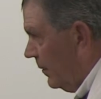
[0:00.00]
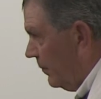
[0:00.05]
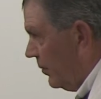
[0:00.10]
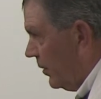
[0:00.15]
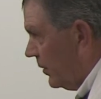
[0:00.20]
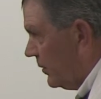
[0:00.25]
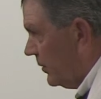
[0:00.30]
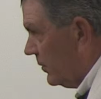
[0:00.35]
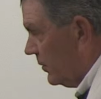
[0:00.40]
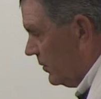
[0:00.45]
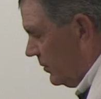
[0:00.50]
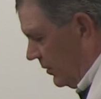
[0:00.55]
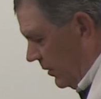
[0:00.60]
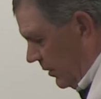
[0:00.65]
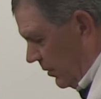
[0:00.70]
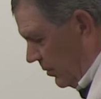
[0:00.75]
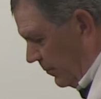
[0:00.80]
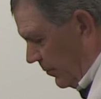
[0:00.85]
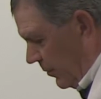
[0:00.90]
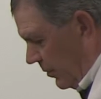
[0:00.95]
President
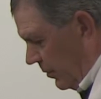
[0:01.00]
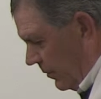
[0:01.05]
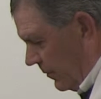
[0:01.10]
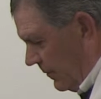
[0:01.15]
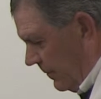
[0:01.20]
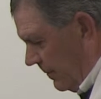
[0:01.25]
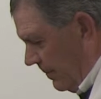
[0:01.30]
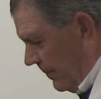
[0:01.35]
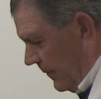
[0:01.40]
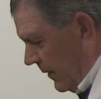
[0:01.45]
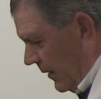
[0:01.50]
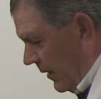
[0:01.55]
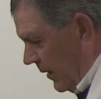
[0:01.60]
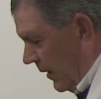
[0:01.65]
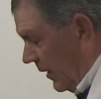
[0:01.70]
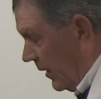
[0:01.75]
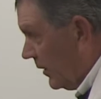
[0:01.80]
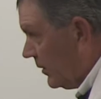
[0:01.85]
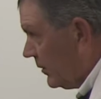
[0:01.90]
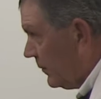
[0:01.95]
Cedarberg
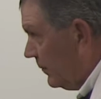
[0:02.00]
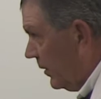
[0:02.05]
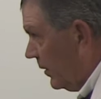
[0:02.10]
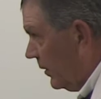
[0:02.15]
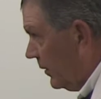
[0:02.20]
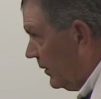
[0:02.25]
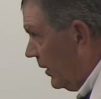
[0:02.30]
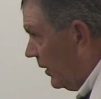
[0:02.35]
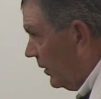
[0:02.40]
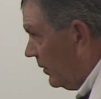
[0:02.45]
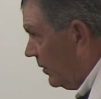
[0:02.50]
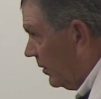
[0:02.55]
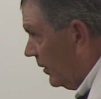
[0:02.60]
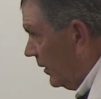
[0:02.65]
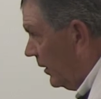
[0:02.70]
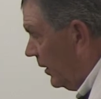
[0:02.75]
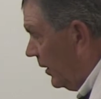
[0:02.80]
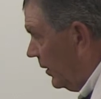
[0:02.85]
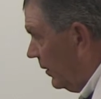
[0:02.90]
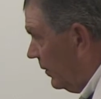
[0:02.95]
asked me to take the
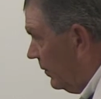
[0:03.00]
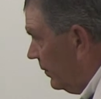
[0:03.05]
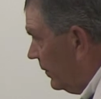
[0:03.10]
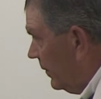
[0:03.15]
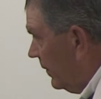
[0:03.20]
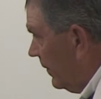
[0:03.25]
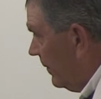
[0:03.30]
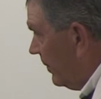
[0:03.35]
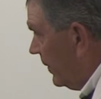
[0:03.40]
lead